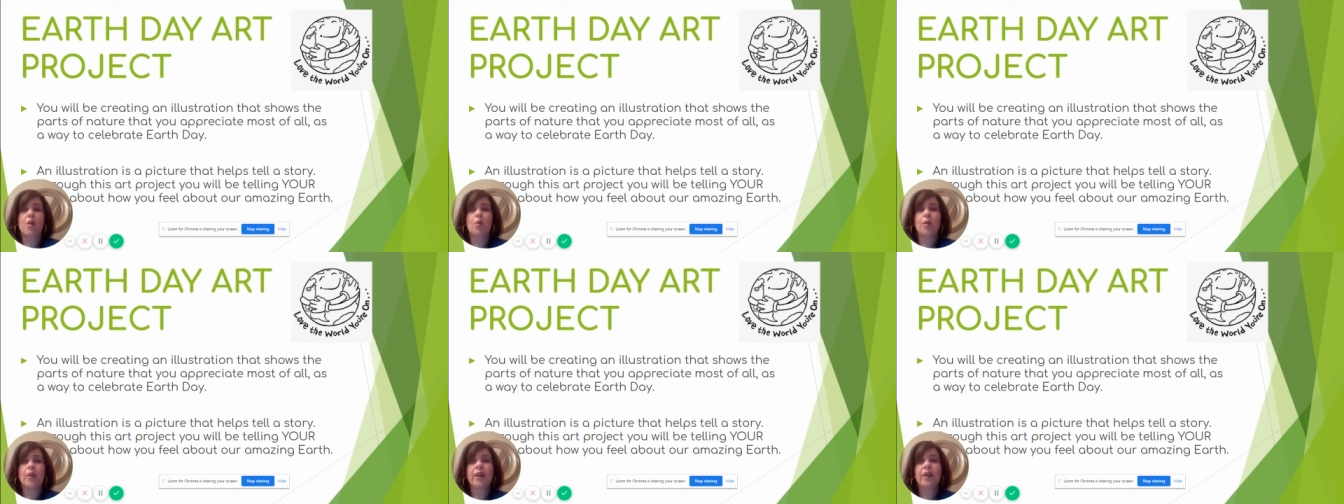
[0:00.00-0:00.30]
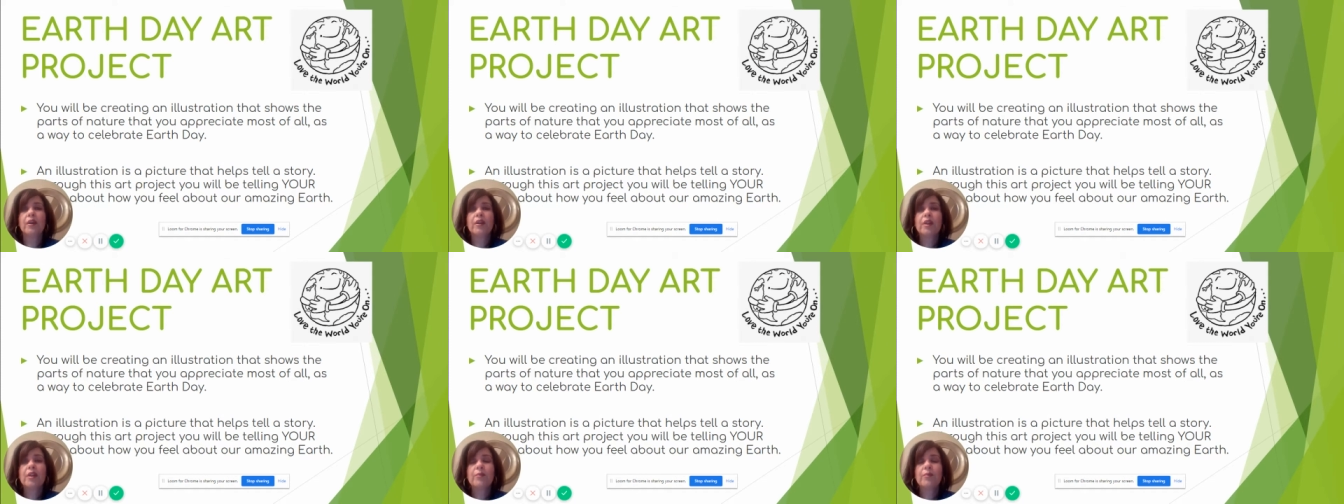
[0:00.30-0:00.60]
We
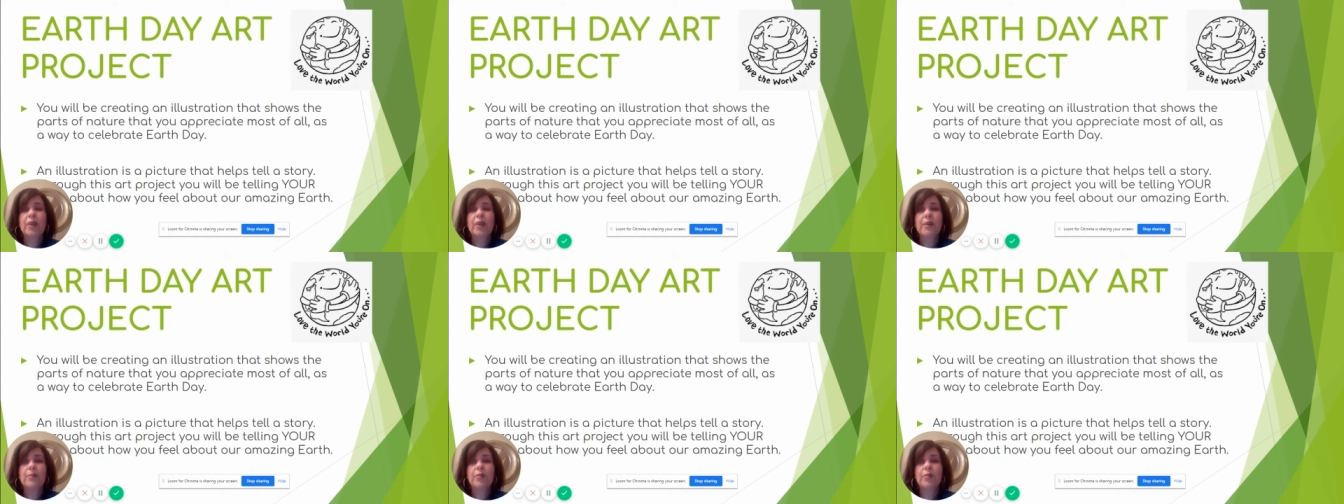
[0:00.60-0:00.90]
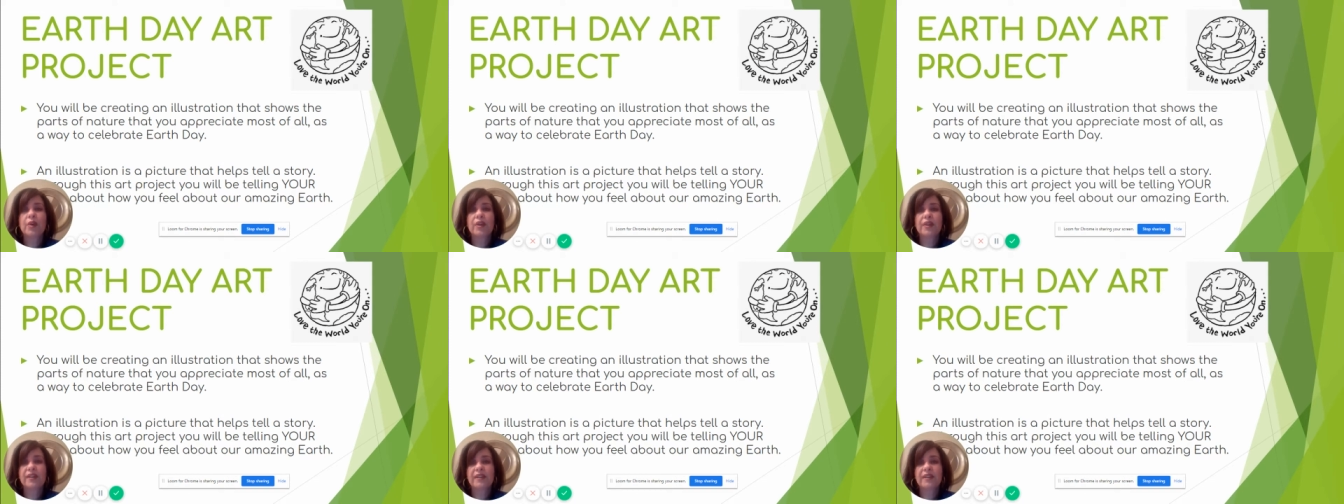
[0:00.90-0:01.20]
are going to be
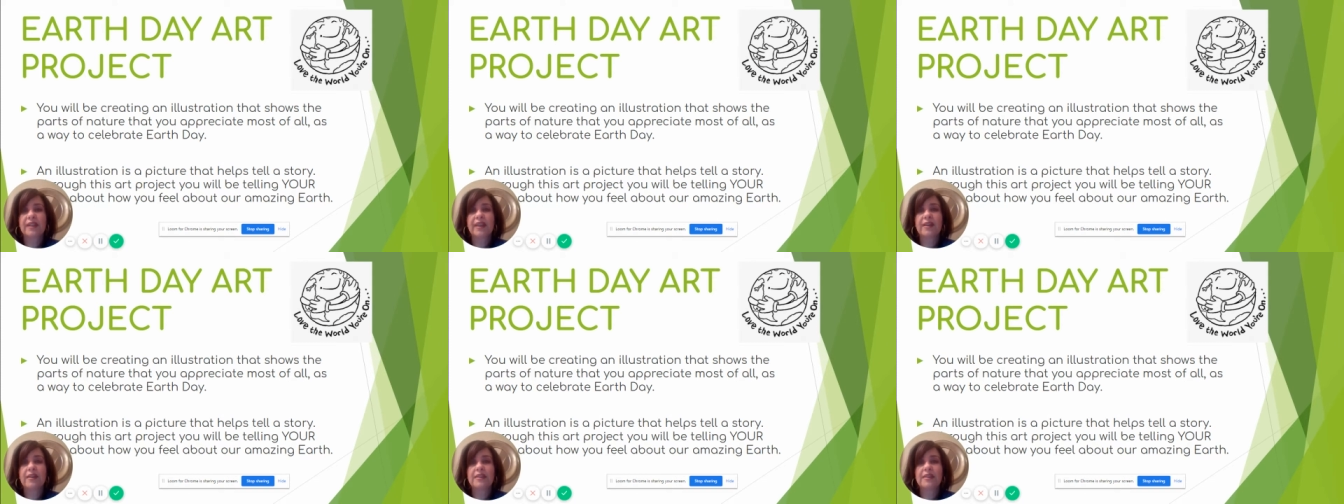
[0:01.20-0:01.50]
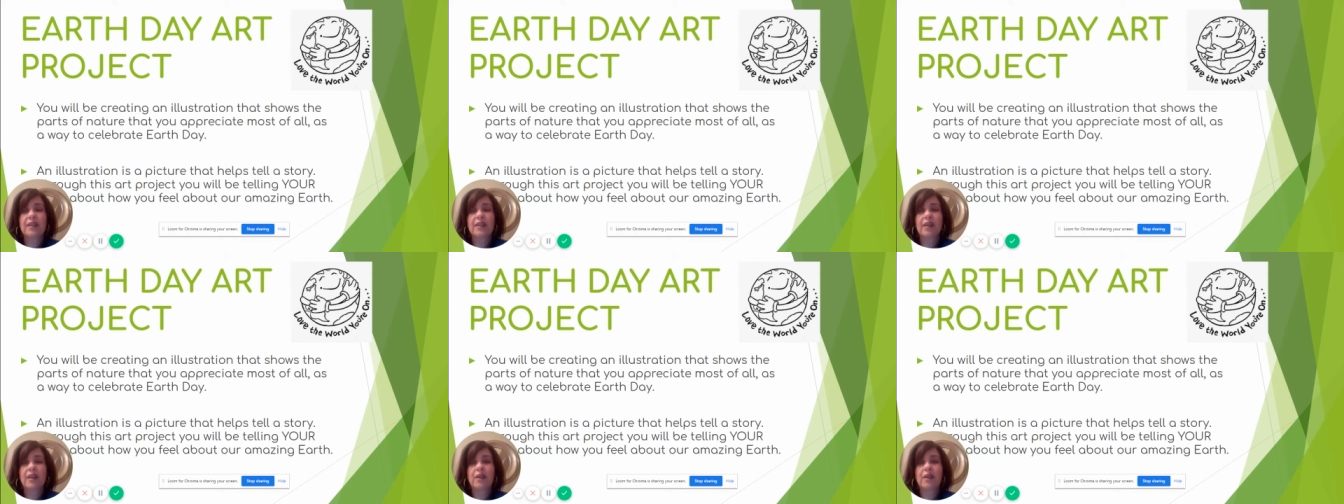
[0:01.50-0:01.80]

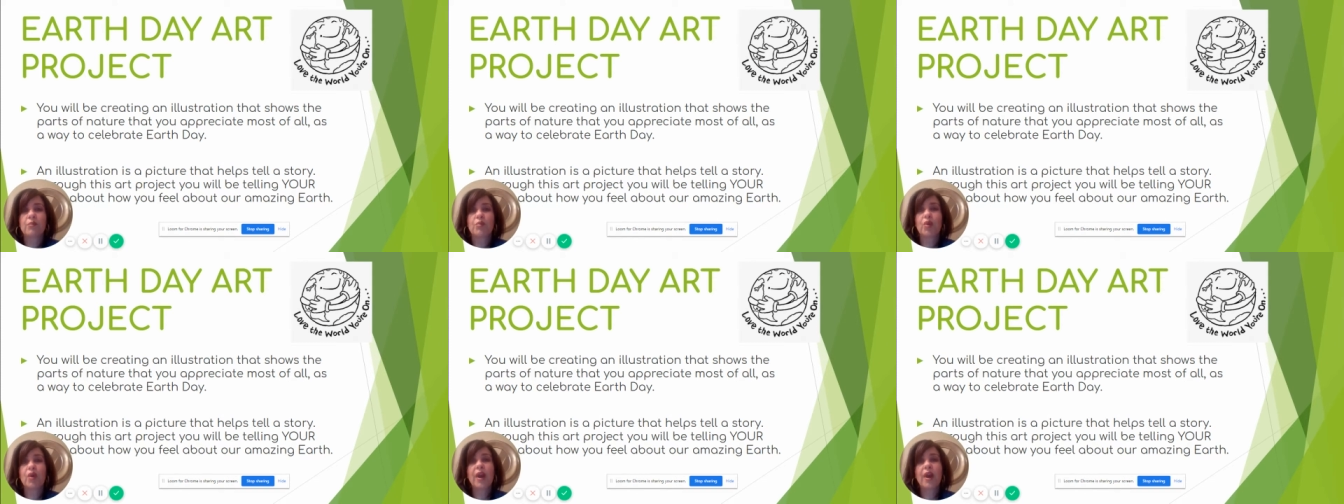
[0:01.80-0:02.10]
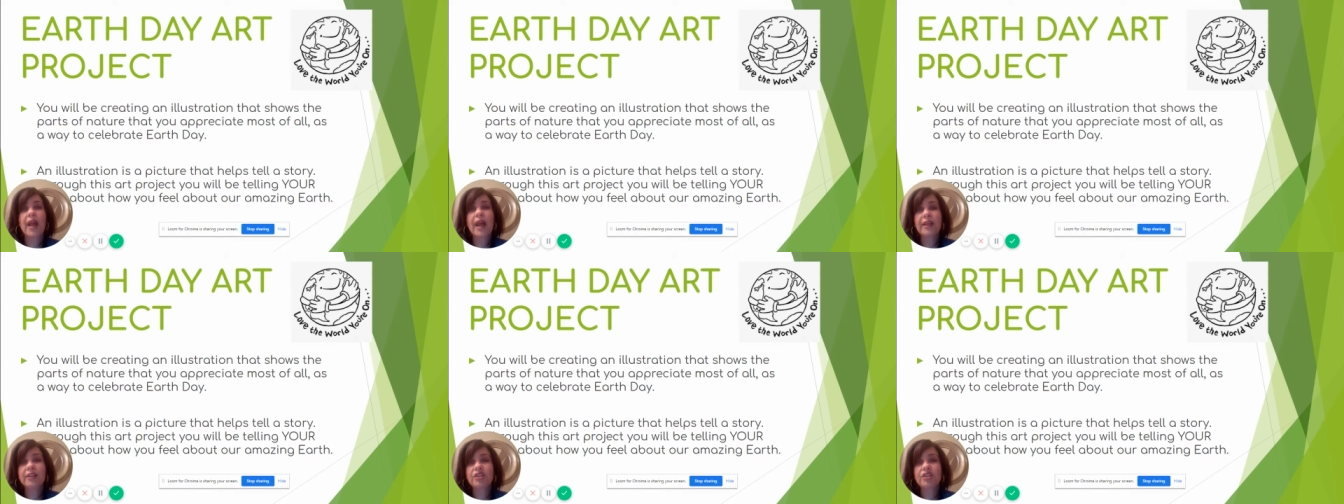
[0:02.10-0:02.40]
presenting
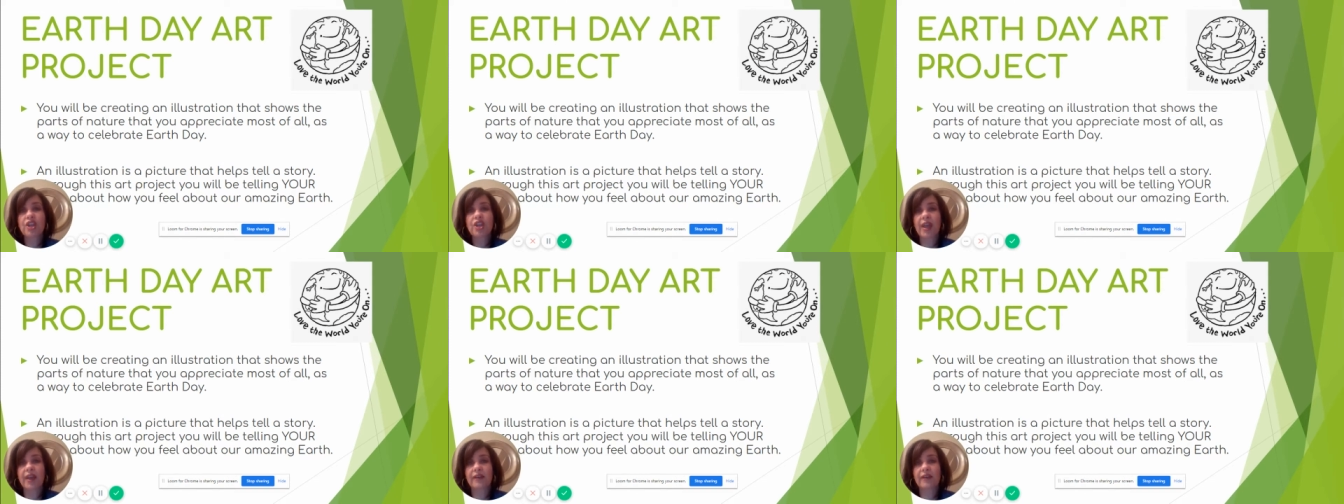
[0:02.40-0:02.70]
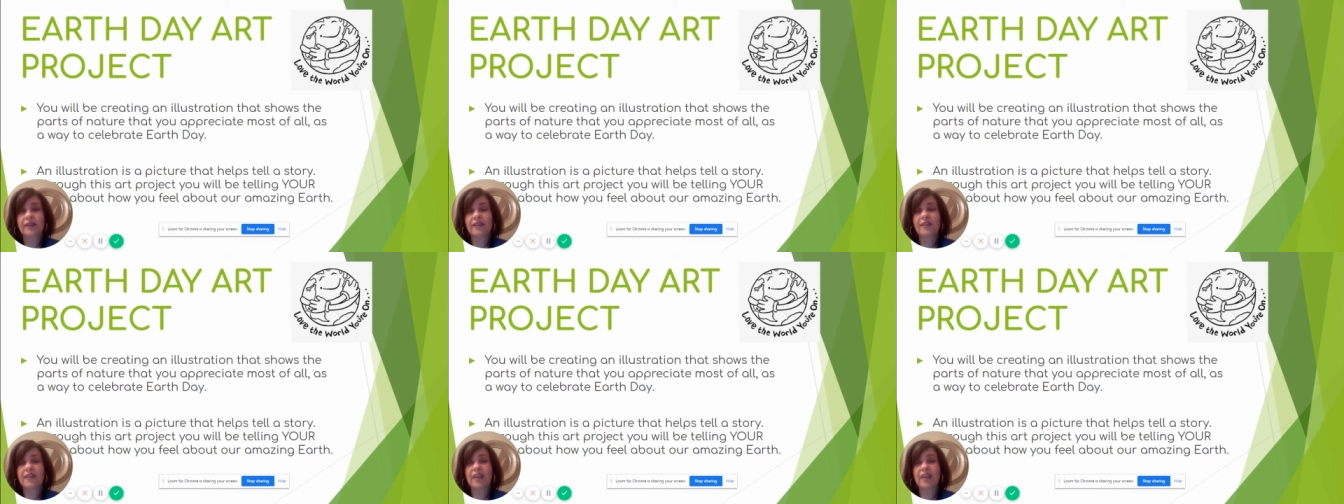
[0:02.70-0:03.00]
projects